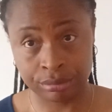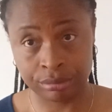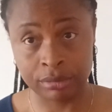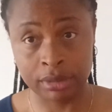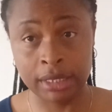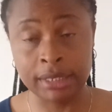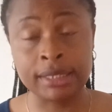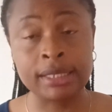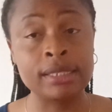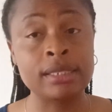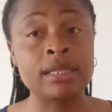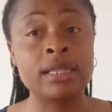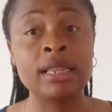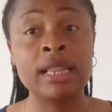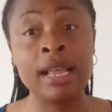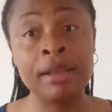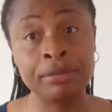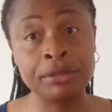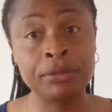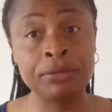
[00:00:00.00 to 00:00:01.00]
it is
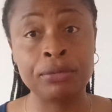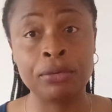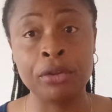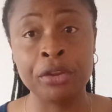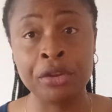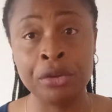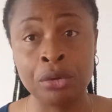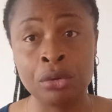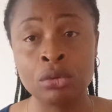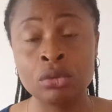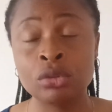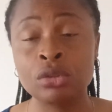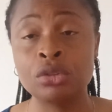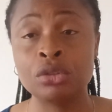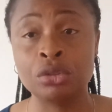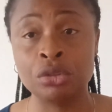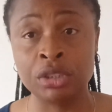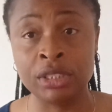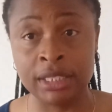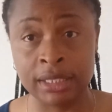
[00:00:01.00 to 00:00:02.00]
left for you
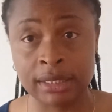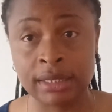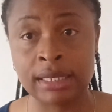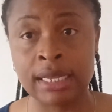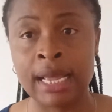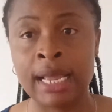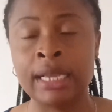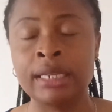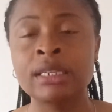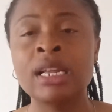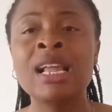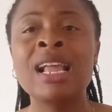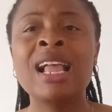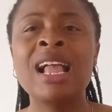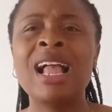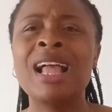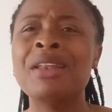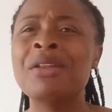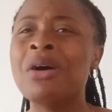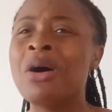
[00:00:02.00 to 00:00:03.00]
to decide.
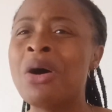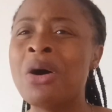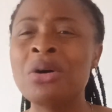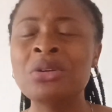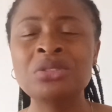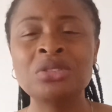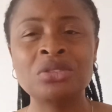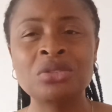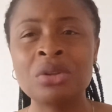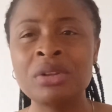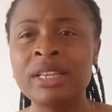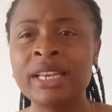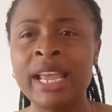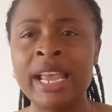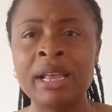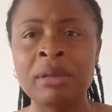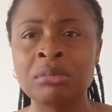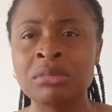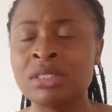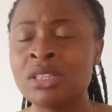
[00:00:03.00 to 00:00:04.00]
And also
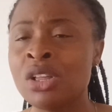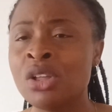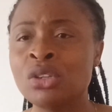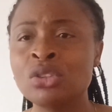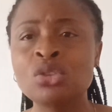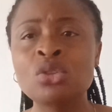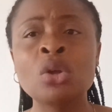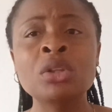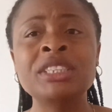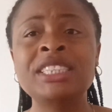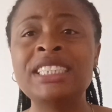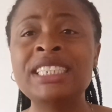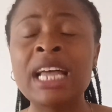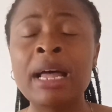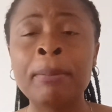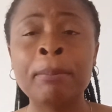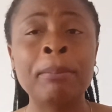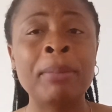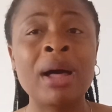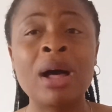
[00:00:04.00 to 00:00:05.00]
names, don't
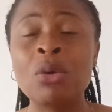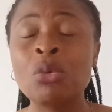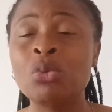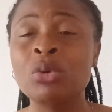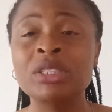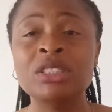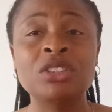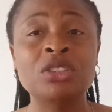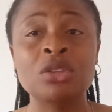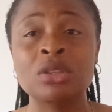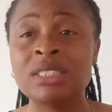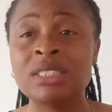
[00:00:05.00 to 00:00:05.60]
tamper with your